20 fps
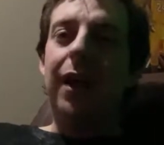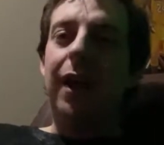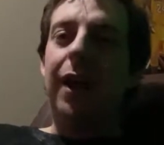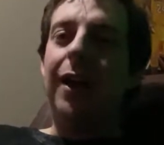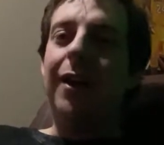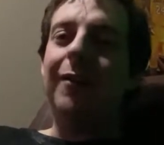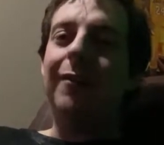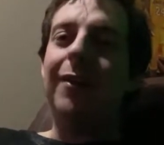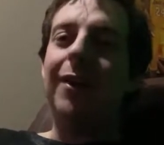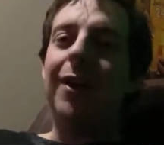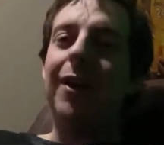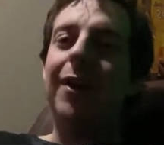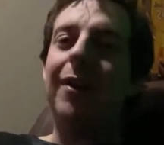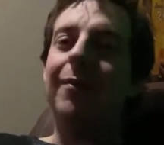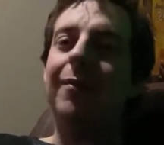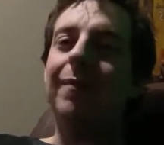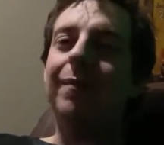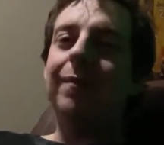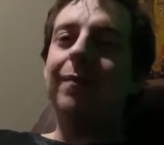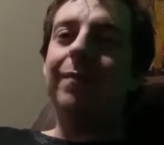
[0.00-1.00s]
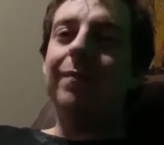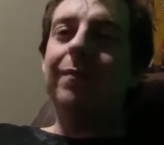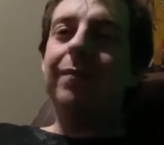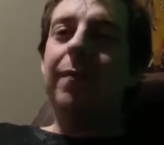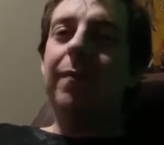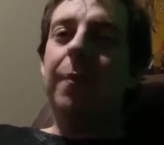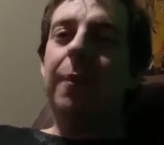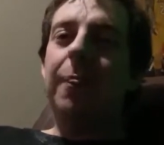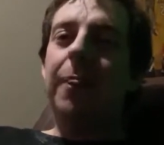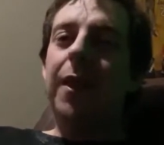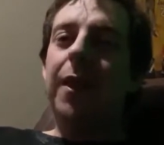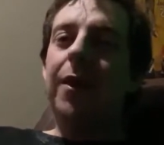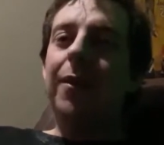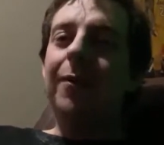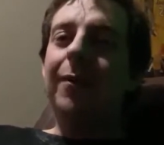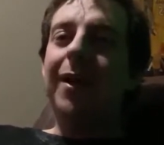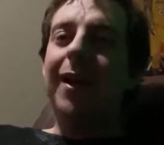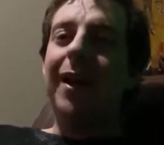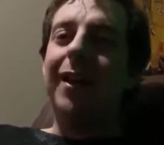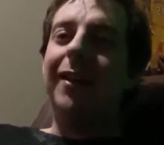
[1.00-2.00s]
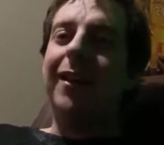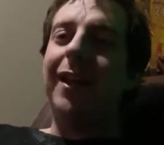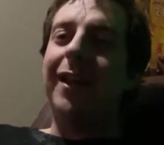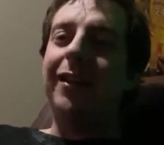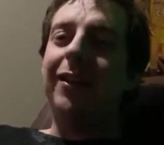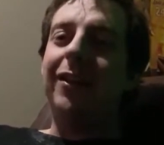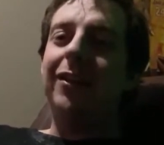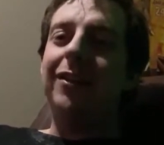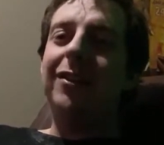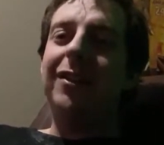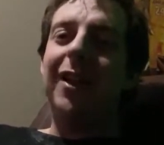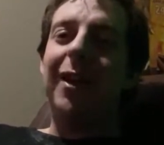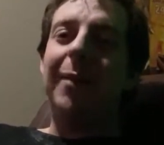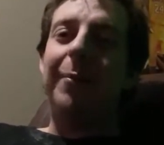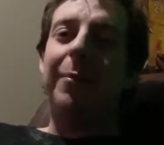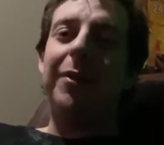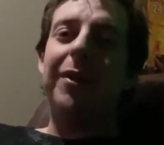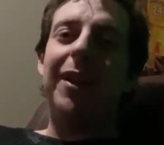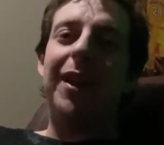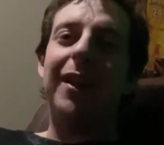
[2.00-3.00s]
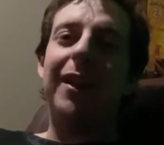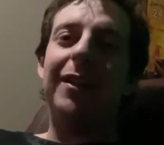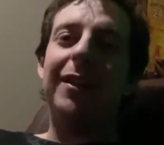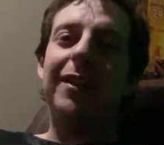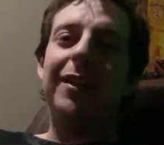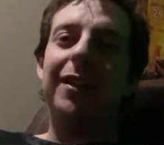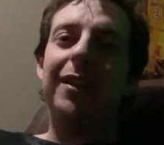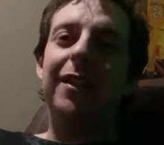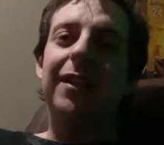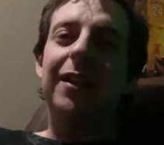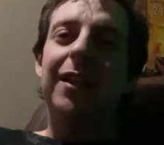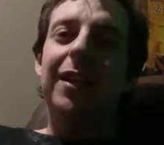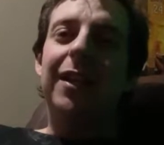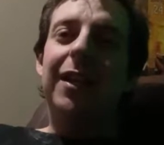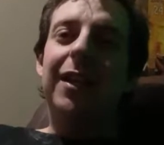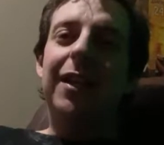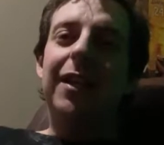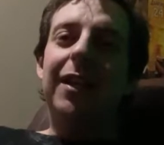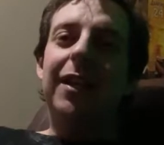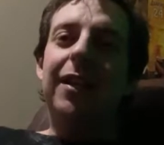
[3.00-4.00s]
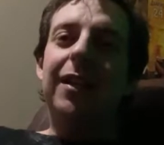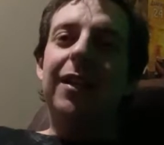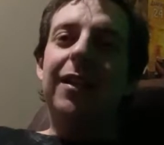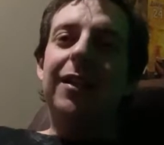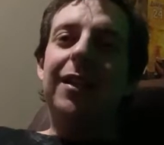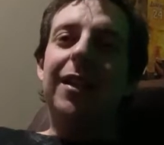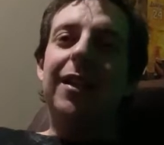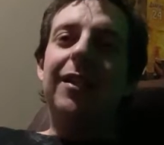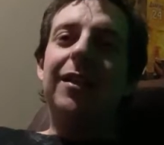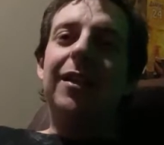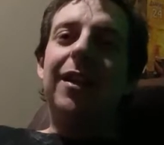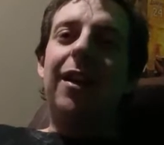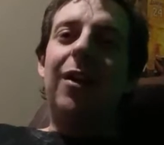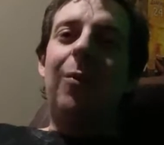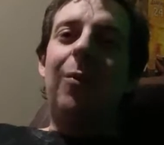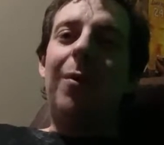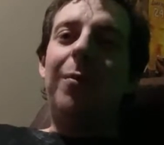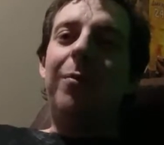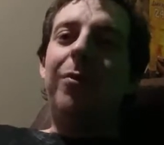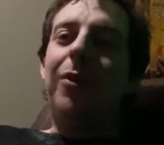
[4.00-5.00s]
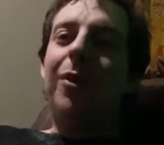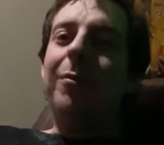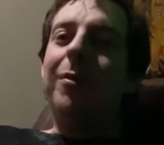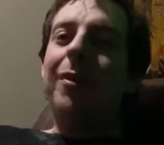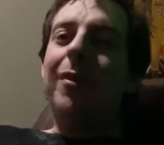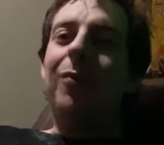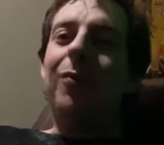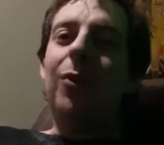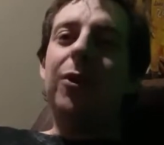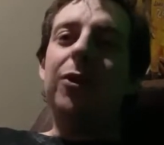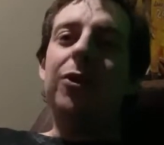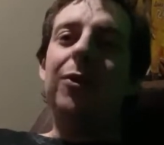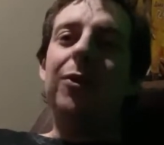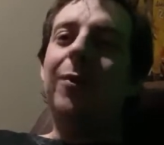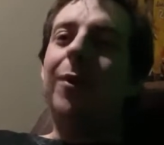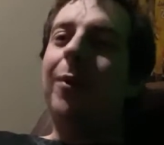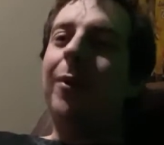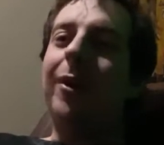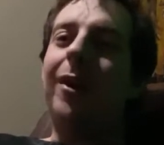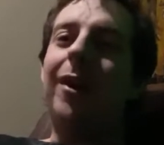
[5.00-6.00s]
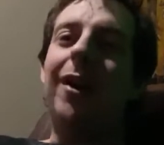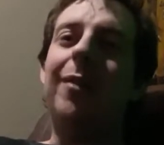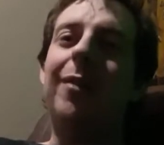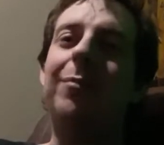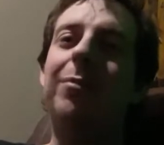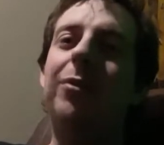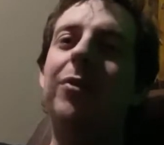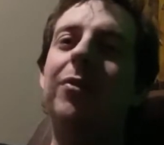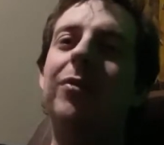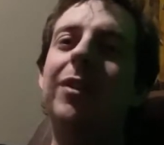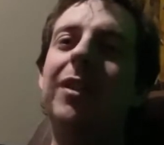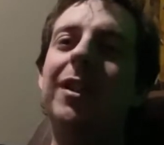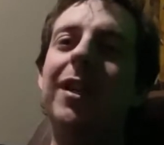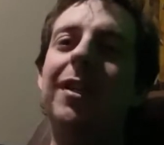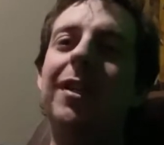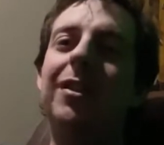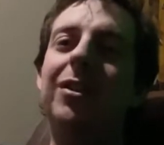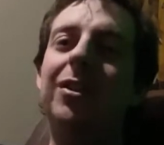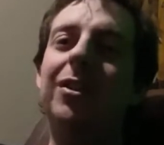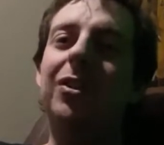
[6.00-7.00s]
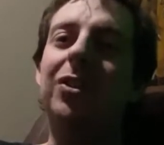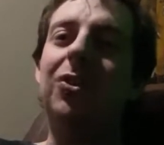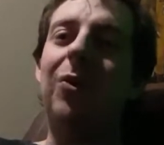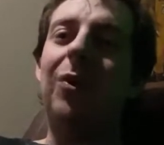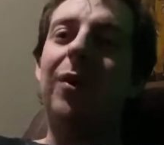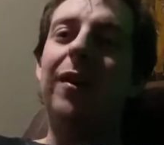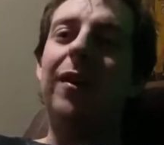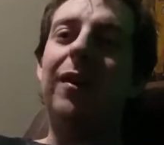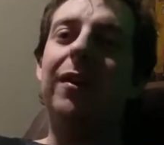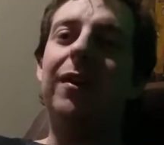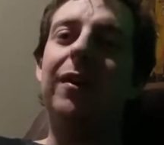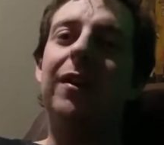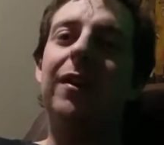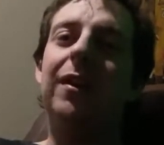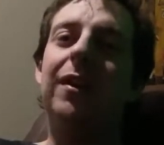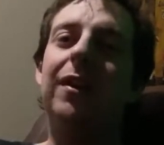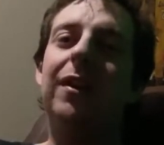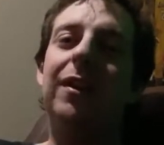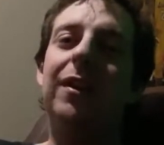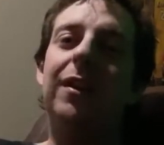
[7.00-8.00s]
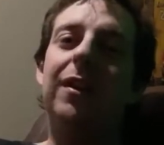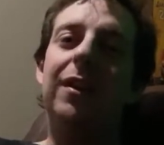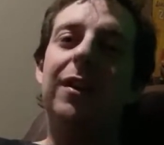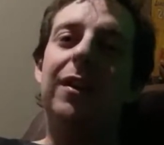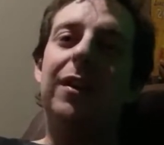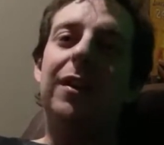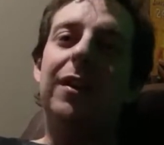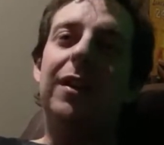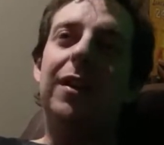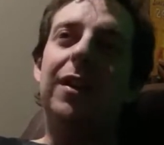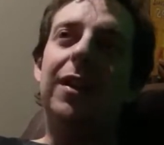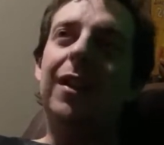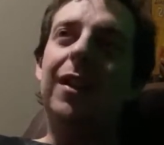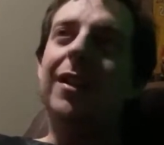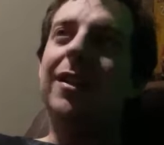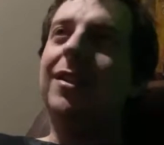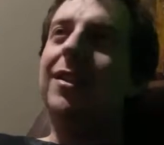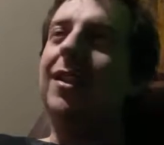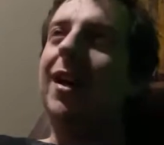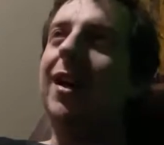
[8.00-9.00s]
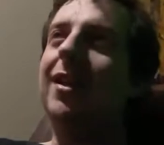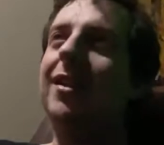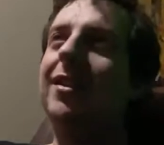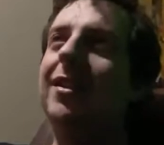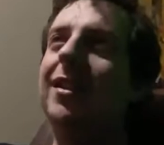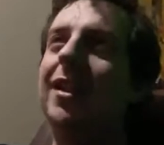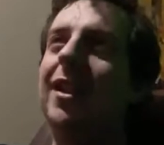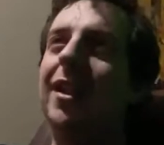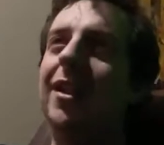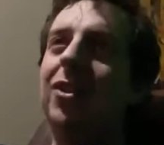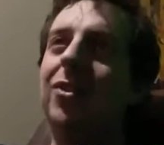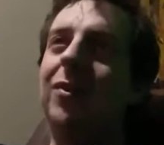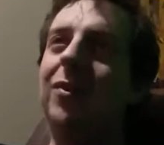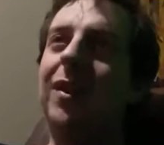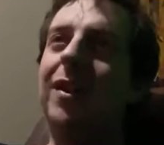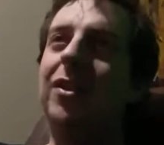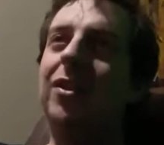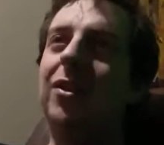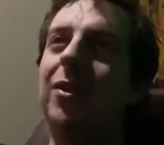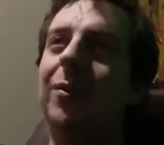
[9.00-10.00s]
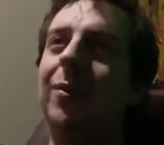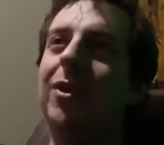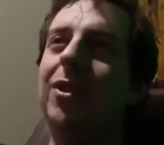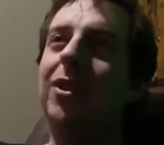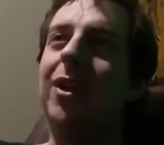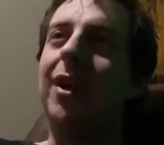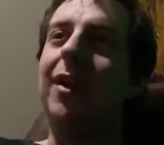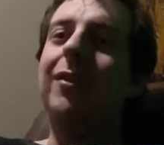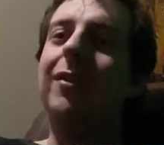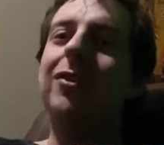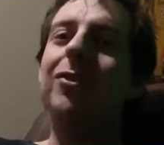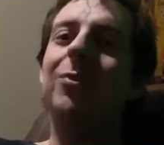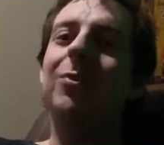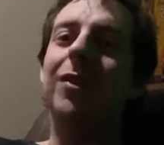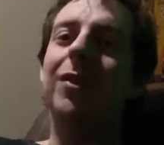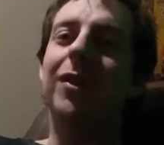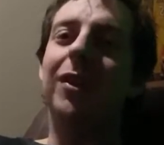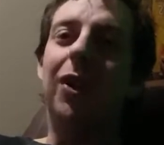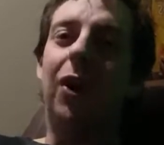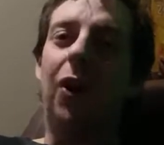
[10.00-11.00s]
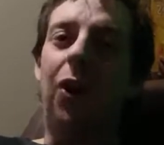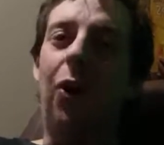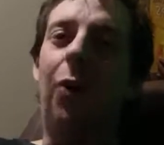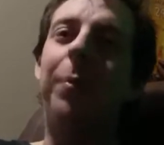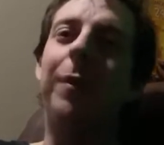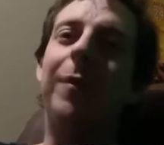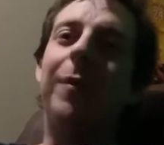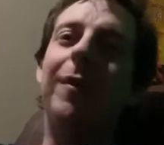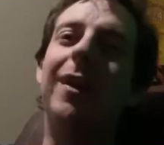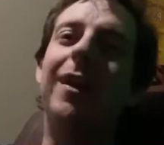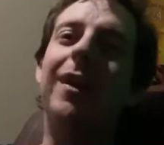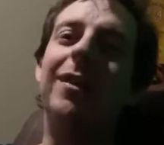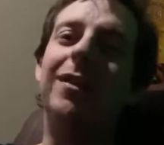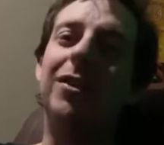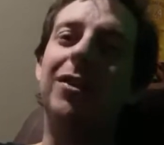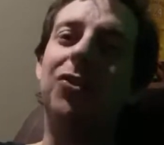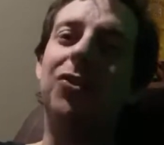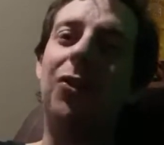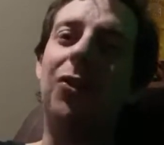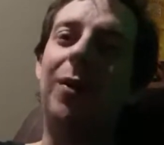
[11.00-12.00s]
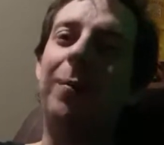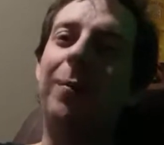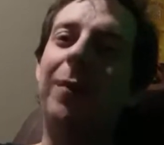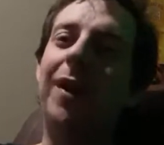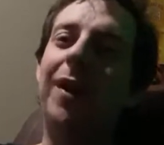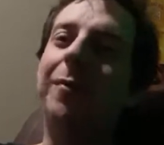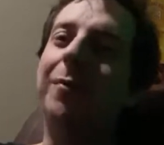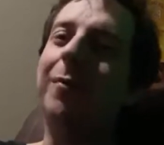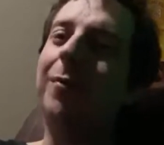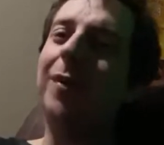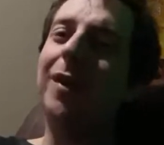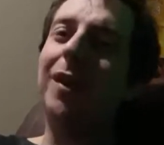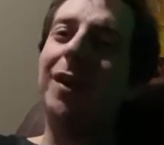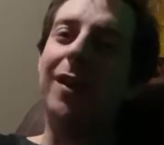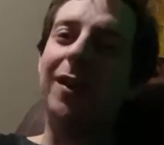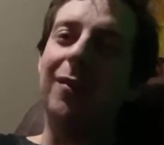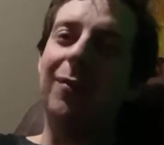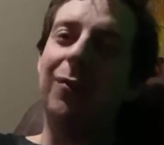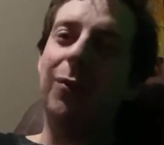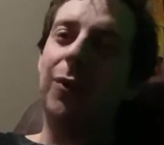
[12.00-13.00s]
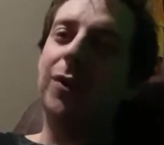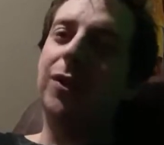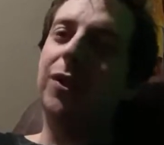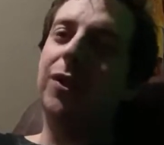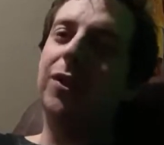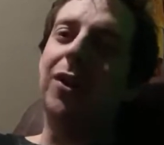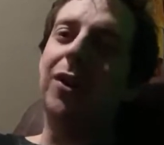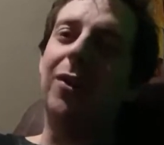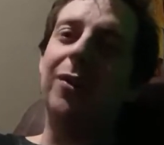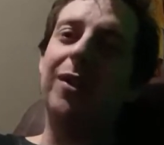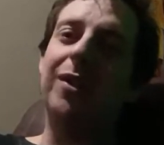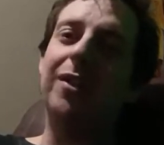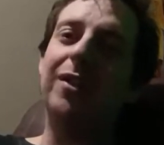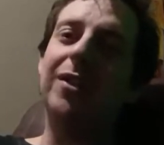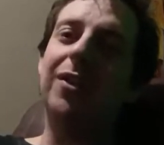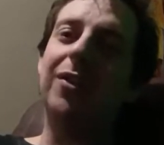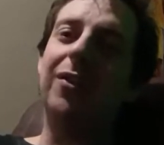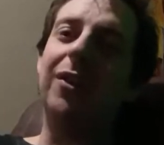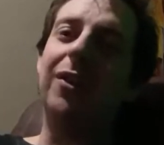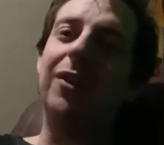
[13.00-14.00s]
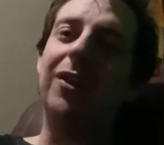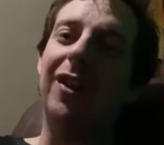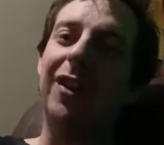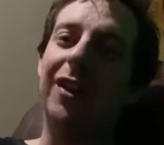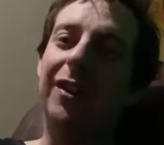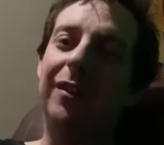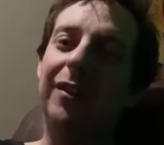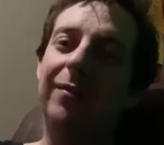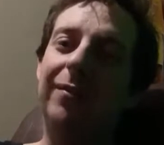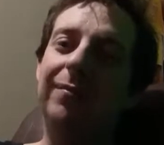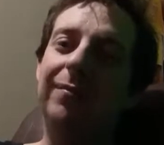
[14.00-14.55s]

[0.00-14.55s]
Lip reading: We had like a little sample that I got to test out at one point, but unfortunately we were not approved to get into the store. It's not DX Racer, which I was really hoping we get to the store, but we unfortunately don't. It's still online.